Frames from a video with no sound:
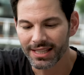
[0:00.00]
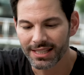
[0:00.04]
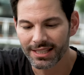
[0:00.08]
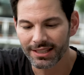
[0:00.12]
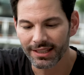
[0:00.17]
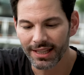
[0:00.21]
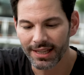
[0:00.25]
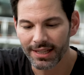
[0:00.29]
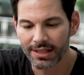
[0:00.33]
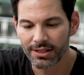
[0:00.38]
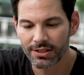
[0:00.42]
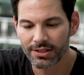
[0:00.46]
This
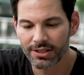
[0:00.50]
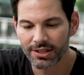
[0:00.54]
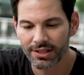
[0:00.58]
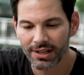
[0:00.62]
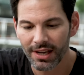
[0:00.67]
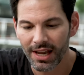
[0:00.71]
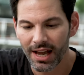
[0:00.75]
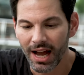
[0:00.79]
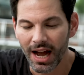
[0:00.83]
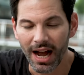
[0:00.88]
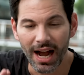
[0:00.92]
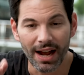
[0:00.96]
lens,
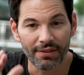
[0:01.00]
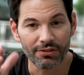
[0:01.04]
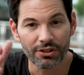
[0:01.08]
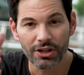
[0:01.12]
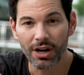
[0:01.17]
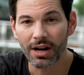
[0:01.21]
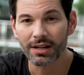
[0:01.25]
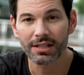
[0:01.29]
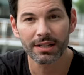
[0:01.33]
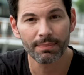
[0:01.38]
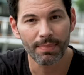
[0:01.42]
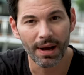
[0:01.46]
I've
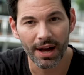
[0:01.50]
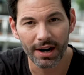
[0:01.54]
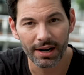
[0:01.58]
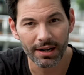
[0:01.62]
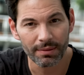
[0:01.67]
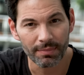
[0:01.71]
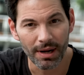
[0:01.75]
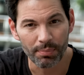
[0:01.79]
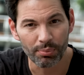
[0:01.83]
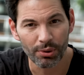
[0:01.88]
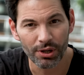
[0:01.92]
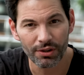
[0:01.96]
talked about it
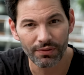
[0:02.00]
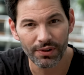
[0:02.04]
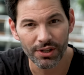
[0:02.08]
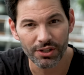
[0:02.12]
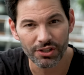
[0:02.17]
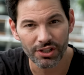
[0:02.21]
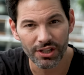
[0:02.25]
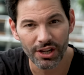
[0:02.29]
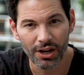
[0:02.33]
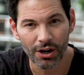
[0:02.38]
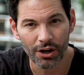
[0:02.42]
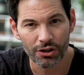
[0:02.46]
in my
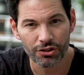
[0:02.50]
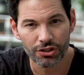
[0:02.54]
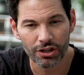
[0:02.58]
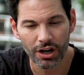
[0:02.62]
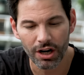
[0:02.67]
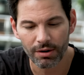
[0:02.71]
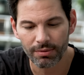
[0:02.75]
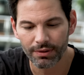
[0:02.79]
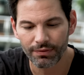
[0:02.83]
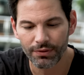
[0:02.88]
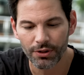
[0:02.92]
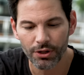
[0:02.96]
previous EOS
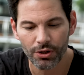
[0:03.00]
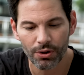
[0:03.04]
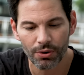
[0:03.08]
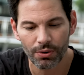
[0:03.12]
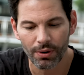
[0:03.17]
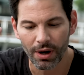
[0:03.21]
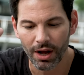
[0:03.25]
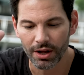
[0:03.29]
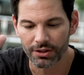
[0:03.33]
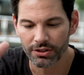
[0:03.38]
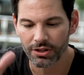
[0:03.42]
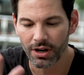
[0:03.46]
R
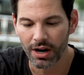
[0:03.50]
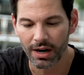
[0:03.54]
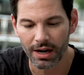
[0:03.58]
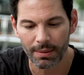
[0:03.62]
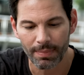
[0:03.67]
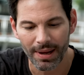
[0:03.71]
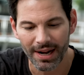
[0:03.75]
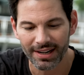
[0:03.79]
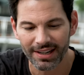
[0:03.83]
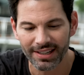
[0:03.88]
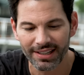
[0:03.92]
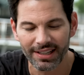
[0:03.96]
review. I'll talk
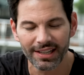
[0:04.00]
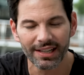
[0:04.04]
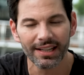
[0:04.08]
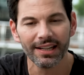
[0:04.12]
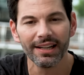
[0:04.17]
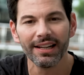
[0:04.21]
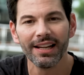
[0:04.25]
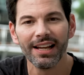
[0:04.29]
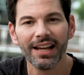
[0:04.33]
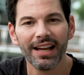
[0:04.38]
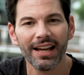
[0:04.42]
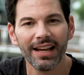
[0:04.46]
about it
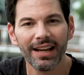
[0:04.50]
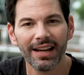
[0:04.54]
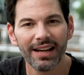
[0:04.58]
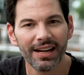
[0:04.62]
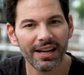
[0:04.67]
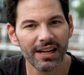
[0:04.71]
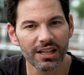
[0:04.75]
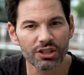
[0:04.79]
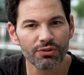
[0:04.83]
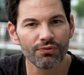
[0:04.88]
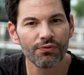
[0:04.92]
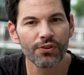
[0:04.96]
again.
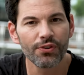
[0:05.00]
It's